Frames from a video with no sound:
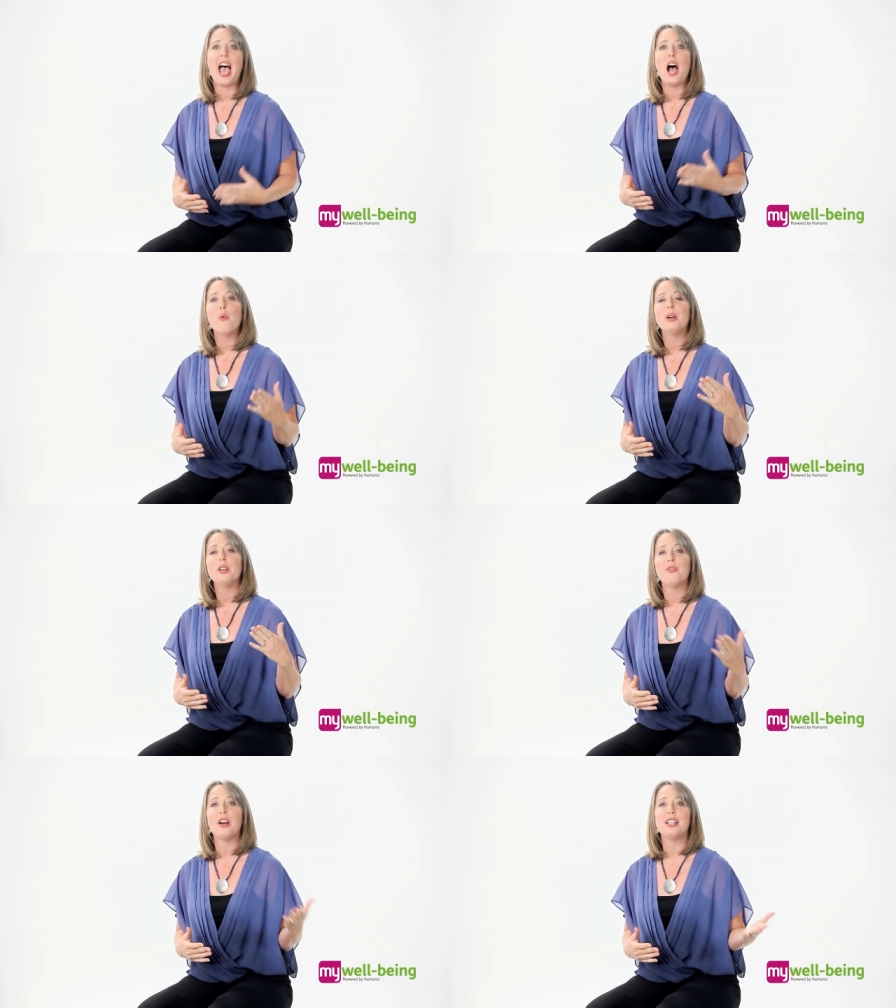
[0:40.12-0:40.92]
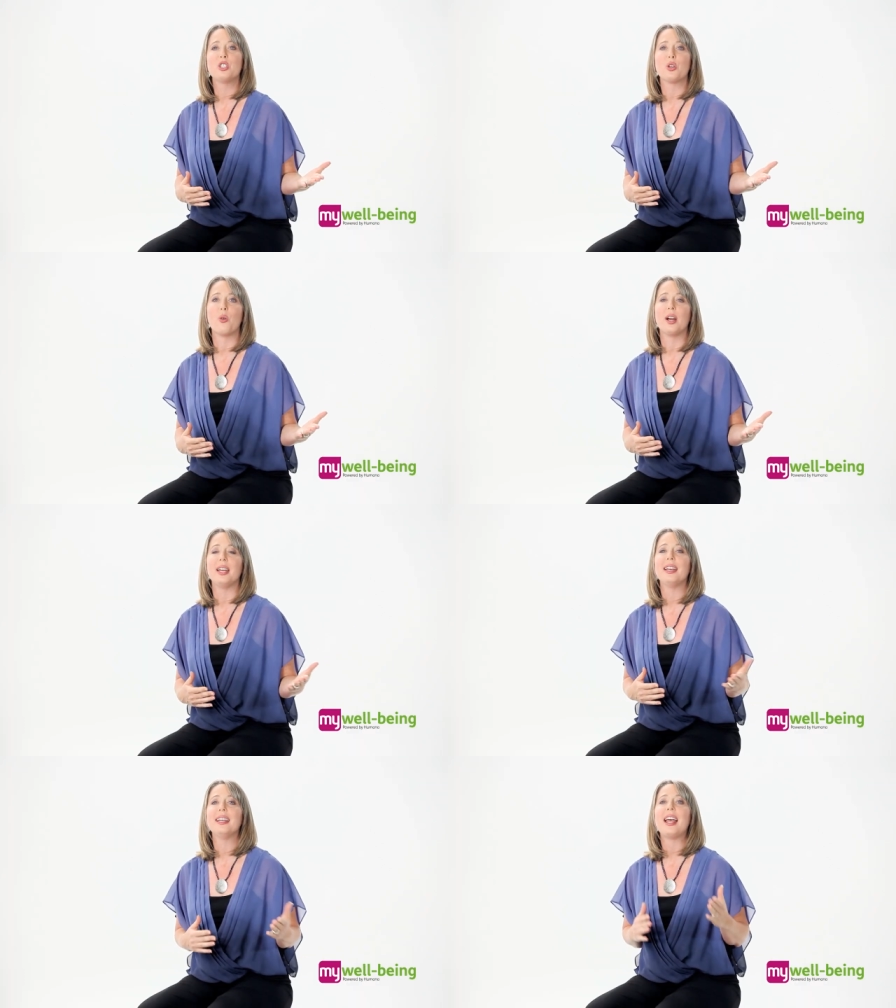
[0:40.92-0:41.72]
How will you find
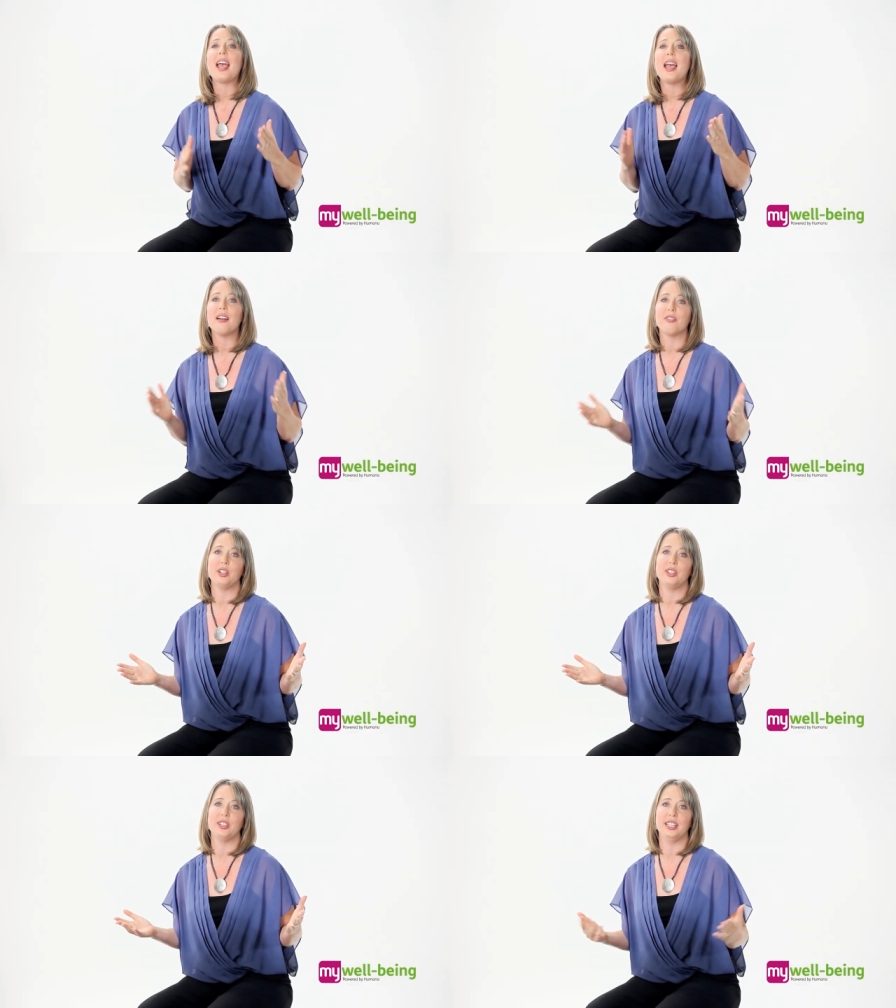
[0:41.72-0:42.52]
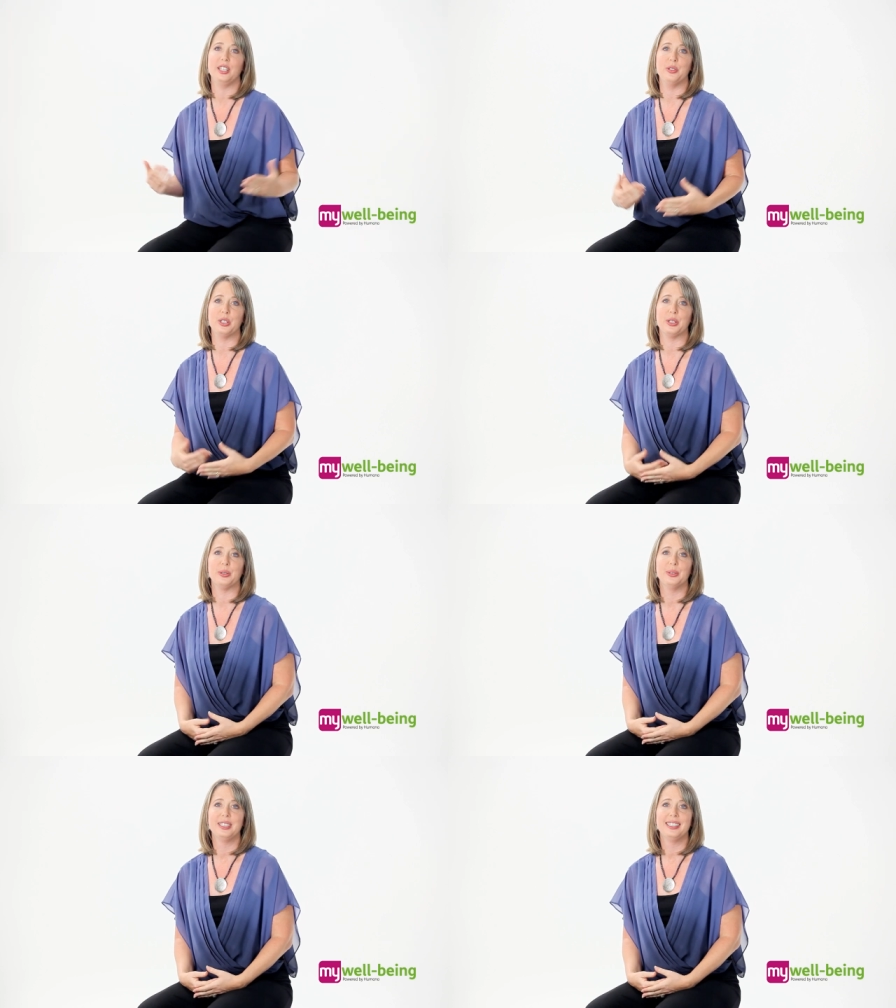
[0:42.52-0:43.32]
joy in everything you do?